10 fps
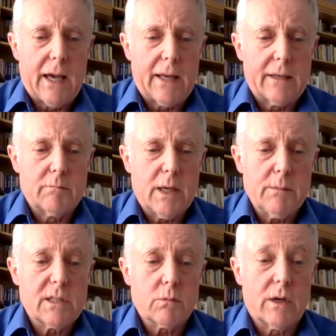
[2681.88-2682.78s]
And
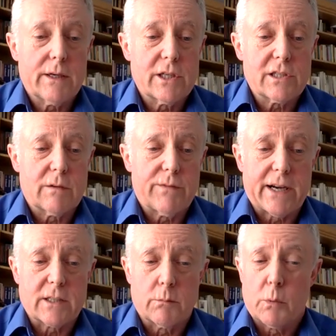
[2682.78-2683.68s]
maybe just one additional
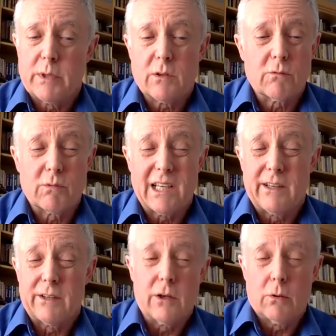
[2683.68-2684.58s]
factor, well, we don't really
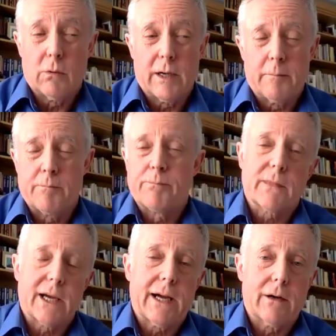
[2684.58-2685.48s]
know
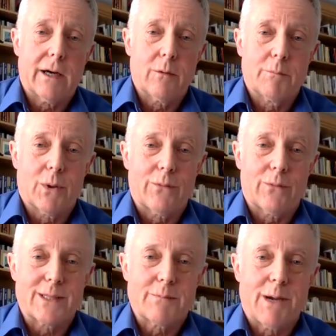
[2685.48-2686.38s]
how
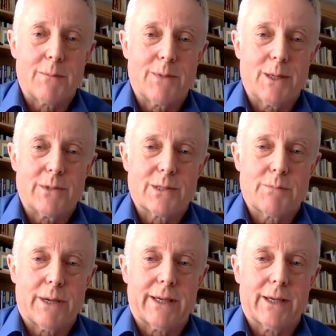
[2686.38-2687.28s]
important this might be, but
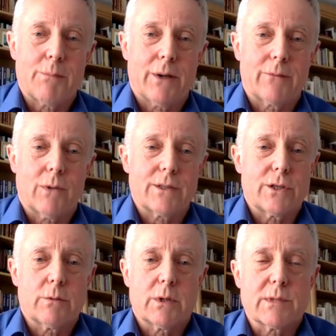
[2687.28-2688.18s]
just picking up on what
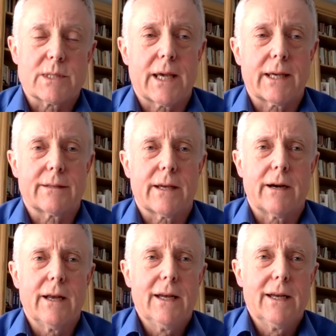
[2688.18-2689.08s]
Diarmuid was saying
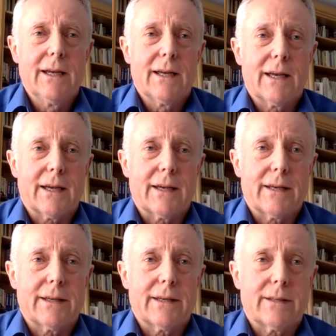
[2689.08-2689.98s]
there,
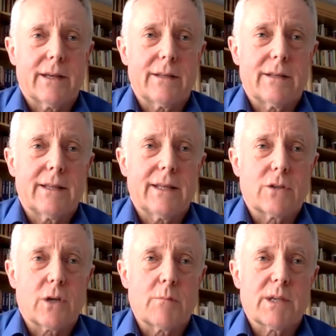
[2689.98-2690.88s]
in
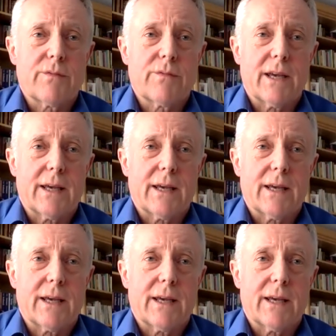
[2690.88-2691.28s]
terms of